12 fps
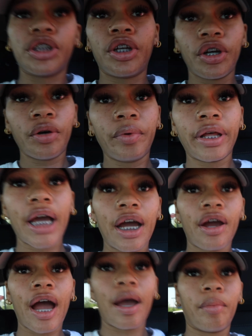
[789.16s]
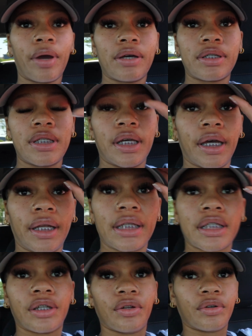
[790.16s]
your girl went and got her eyebrows done.
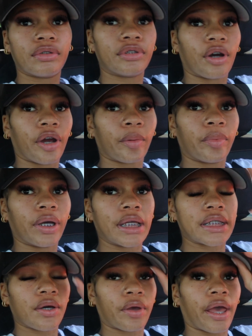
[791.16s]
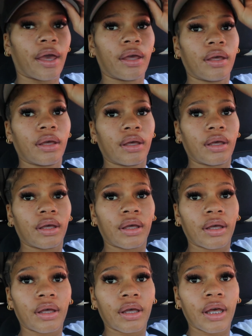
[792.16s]
It's a little dark, but it's okay.
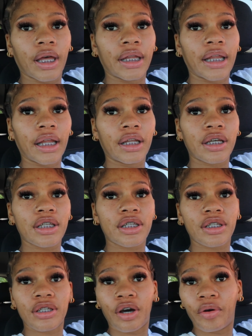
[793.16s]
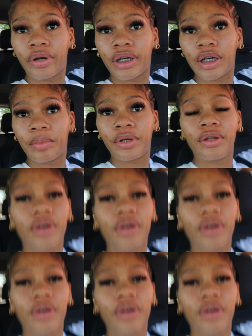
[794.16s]
They look so good, but do